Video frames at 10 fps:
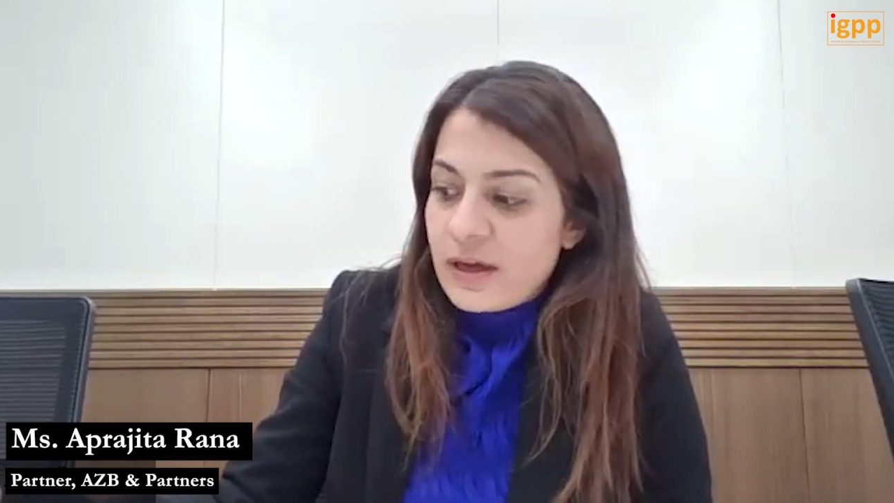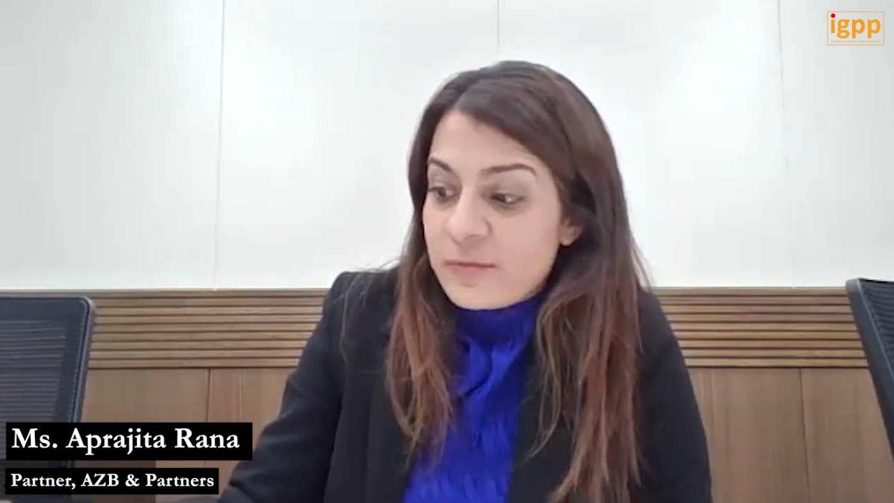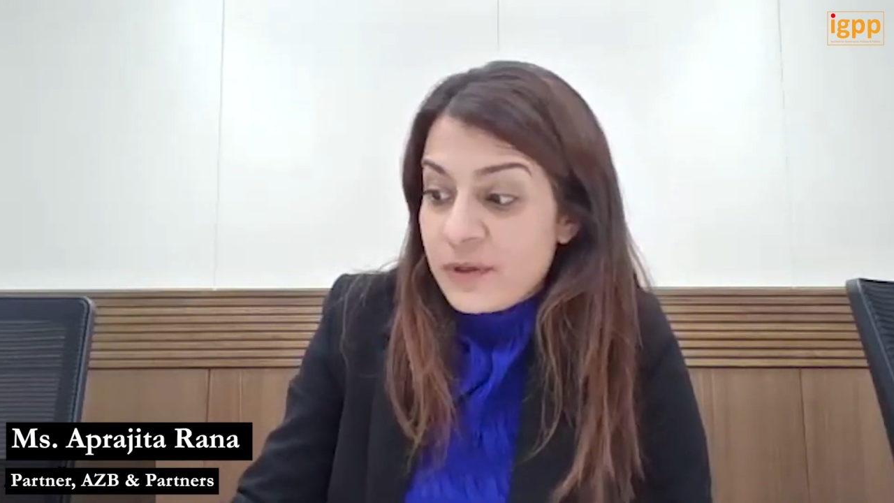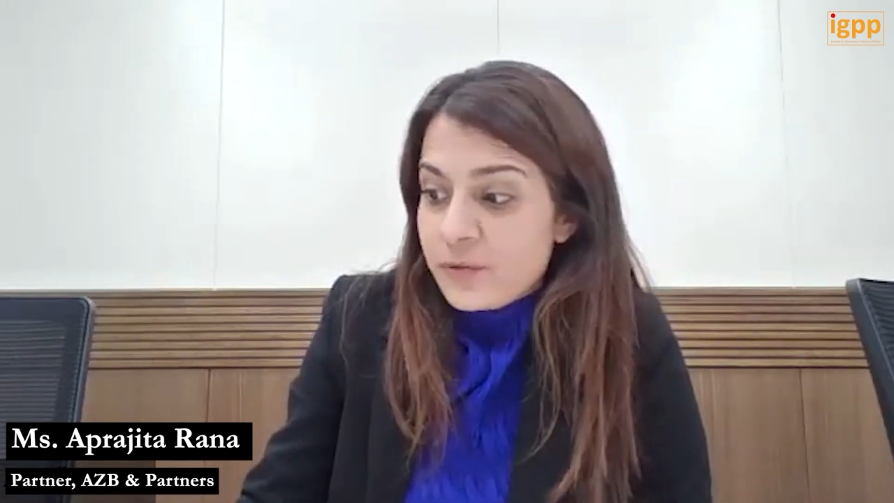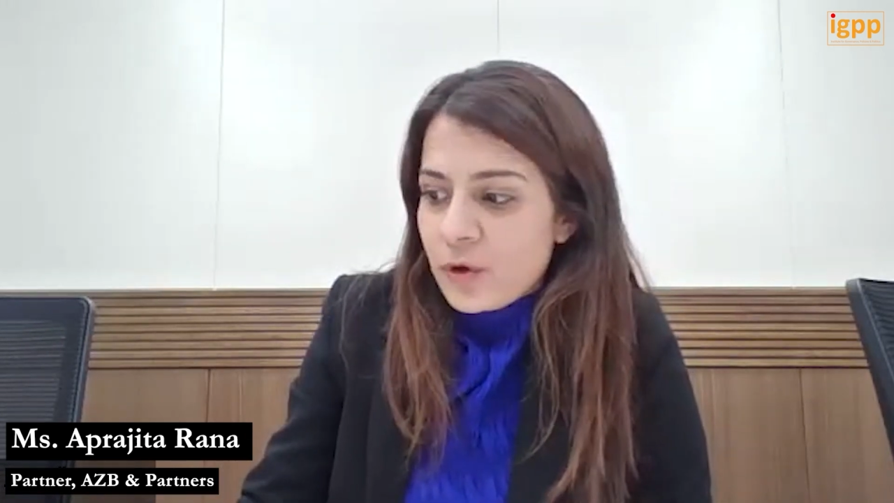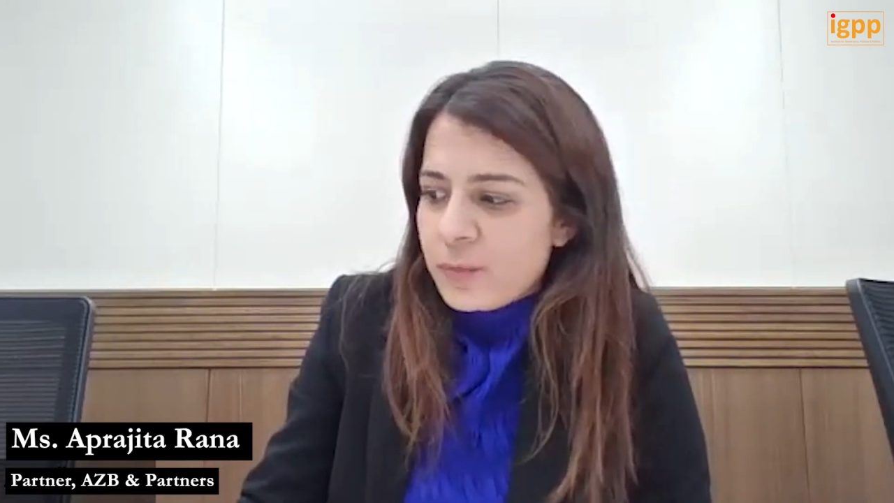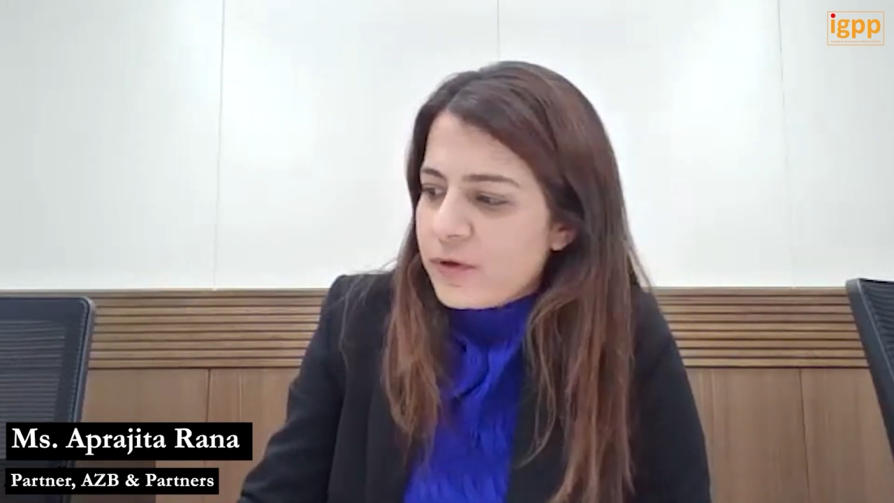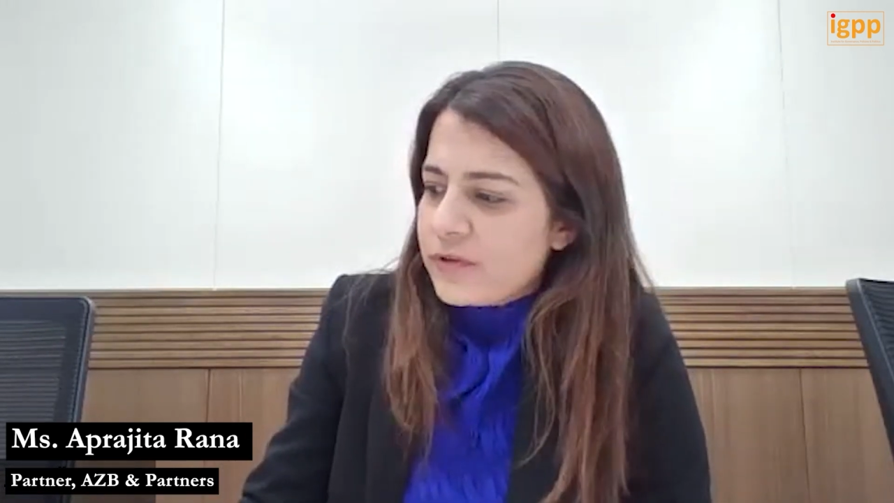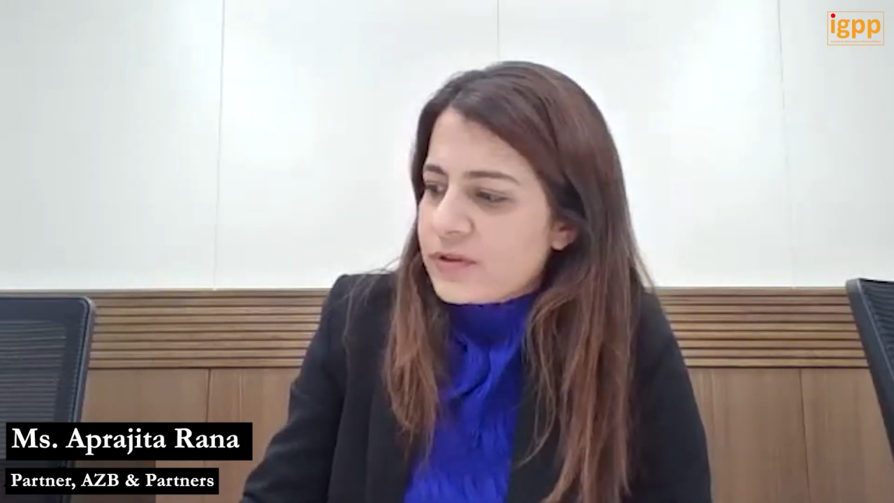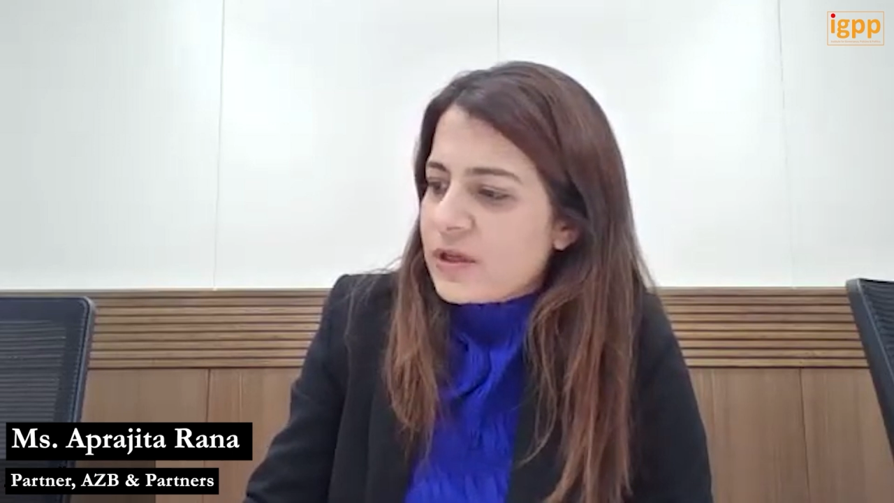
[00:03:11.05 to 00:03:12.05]
has been a topic
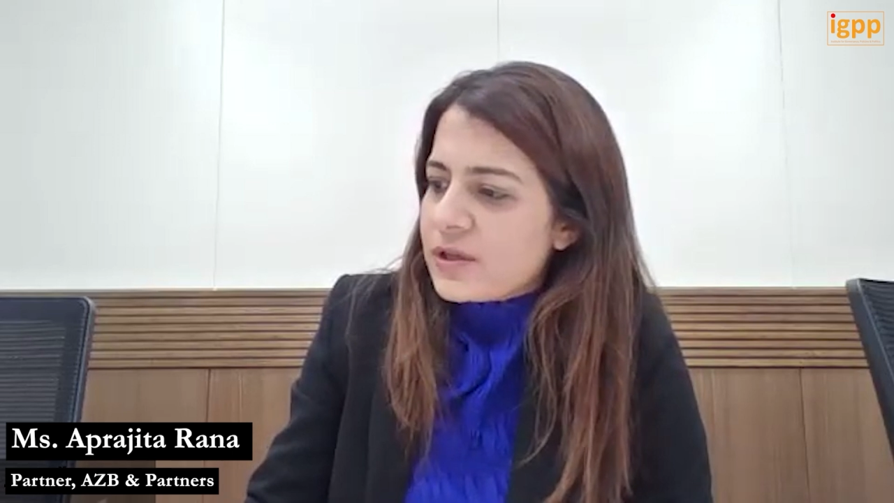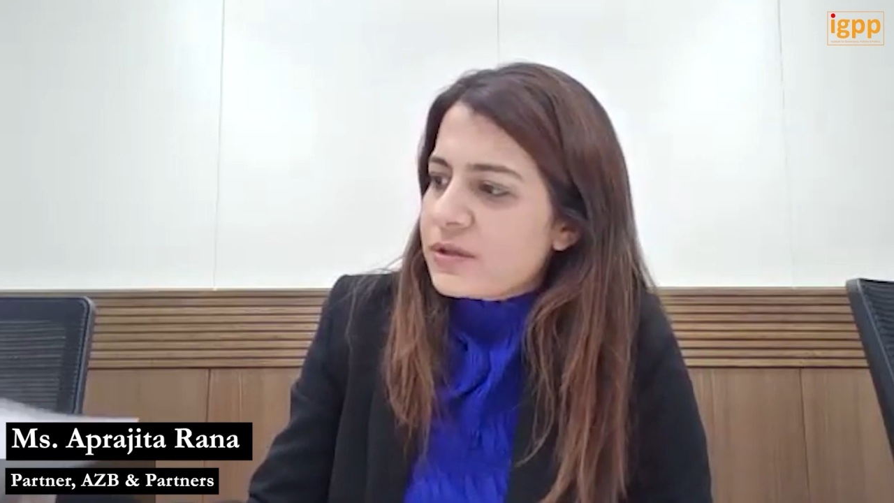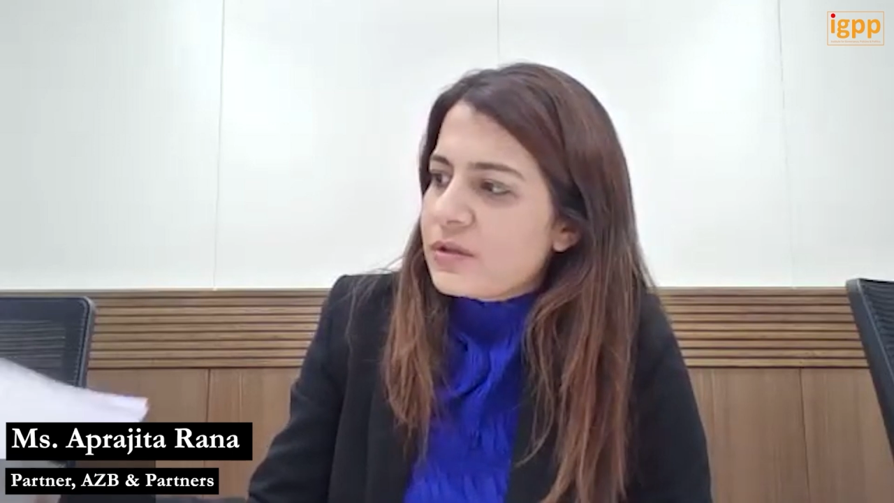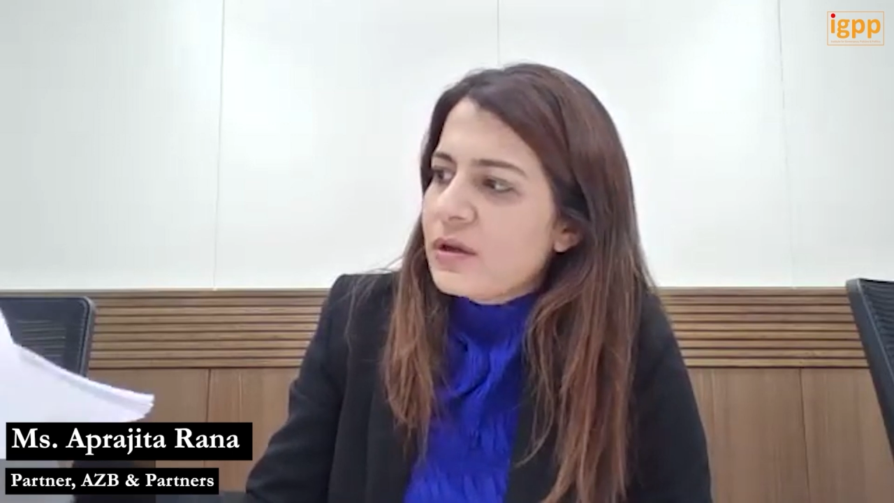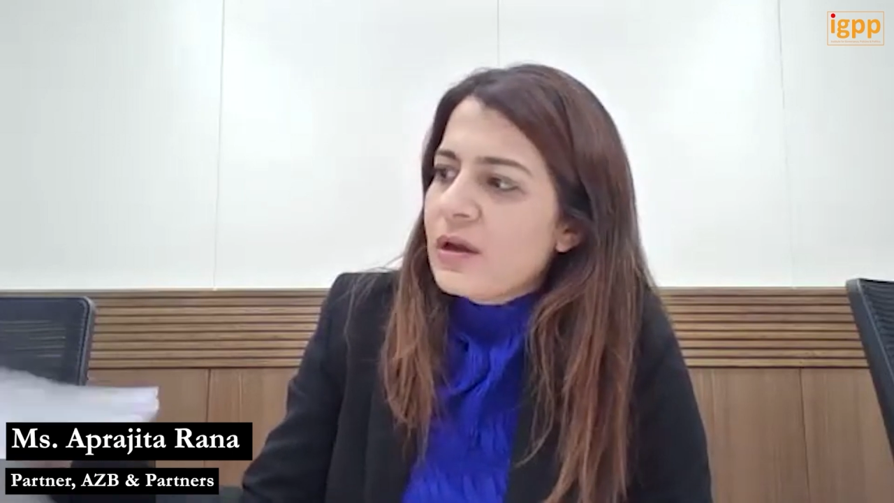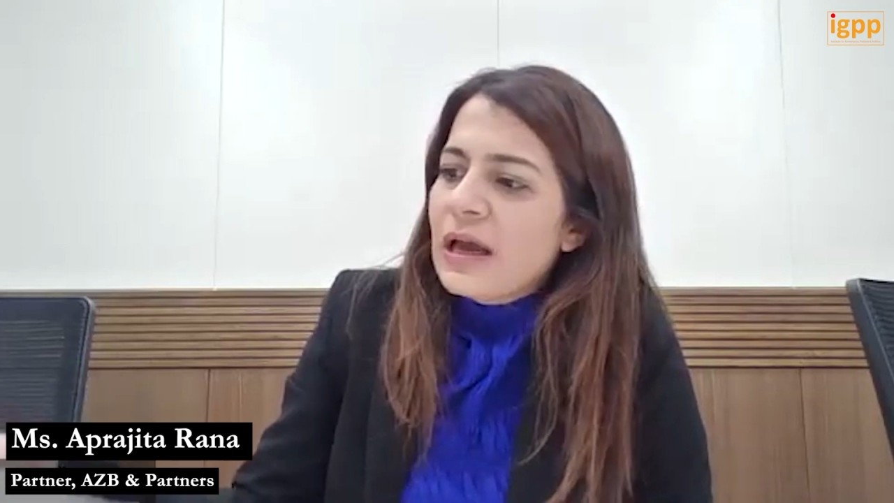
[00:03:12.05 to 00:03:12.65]
of discussion.